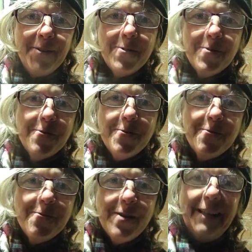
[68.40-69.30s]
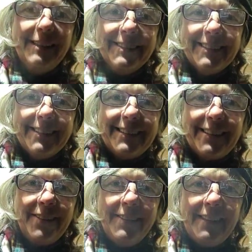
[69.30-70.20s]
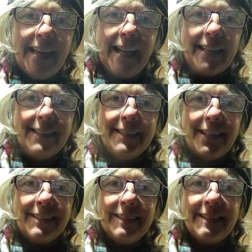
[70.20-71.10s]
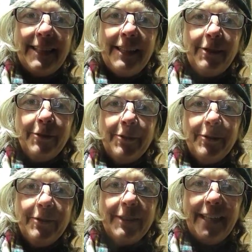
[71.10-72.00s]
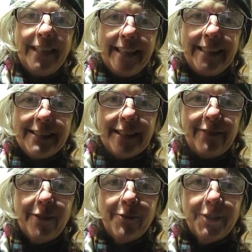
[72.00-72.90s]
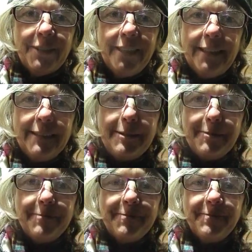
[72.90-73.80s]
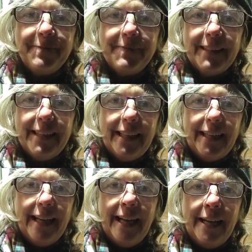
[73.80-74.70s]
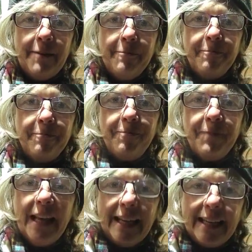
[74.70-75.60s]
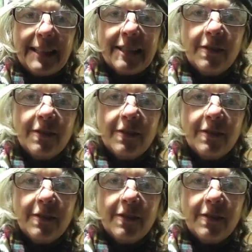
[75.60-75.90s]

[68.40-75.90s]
Woo. So yeah, nice to see you all. Anita, if you're watching. Yeah, so